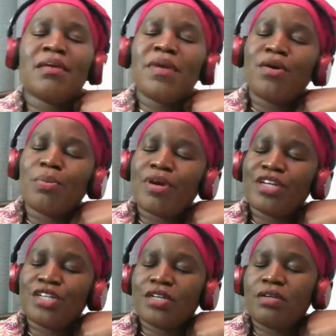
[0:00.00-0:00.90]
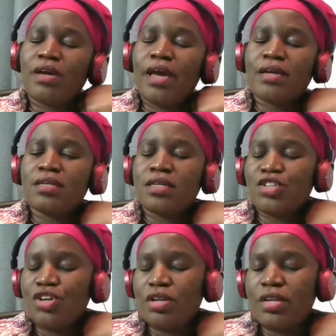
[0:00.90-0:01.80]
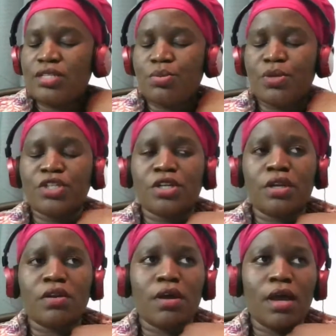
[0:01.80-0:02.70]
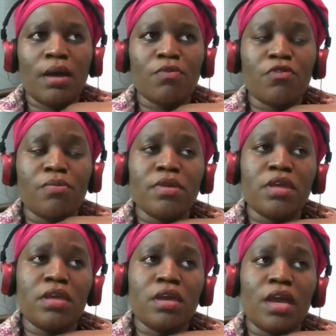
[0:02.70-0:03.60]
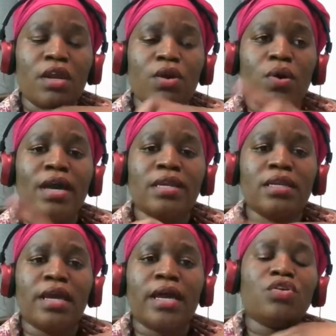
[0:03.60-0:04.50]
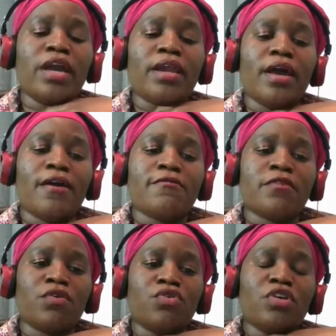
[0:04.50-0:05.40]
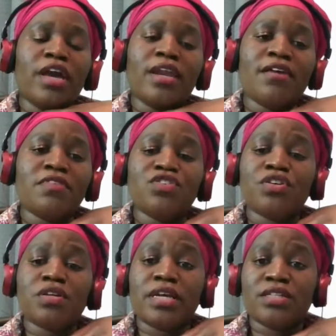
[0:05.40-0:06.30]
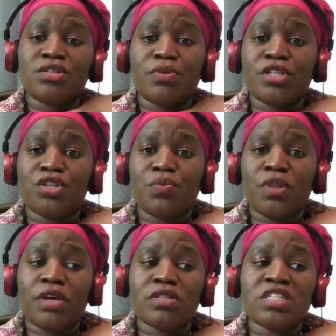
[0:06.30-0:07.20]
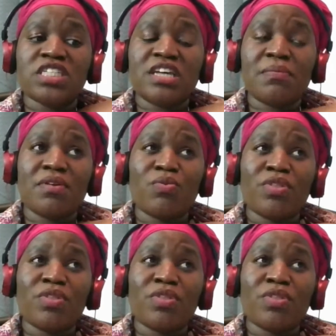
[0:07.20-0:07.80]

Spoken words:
and internalized oppression, for me, kind of go hand in hand. You can't have internalized oppression without systemic